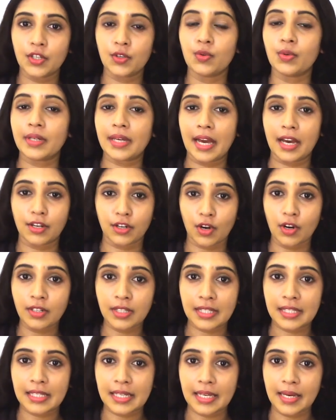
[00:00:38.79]
who
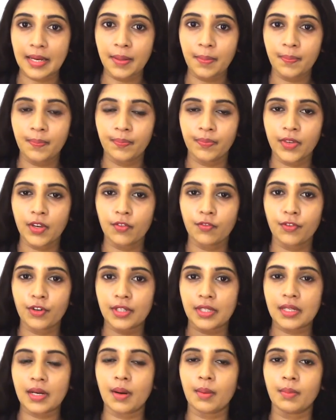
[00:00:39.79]
cannot see for
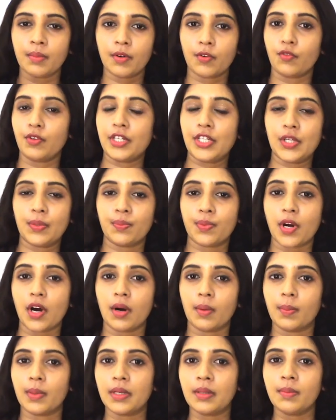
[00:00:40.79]
some vision
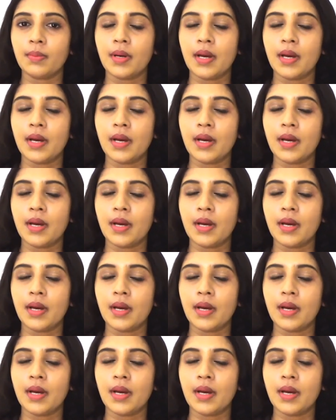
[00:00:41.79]
problem,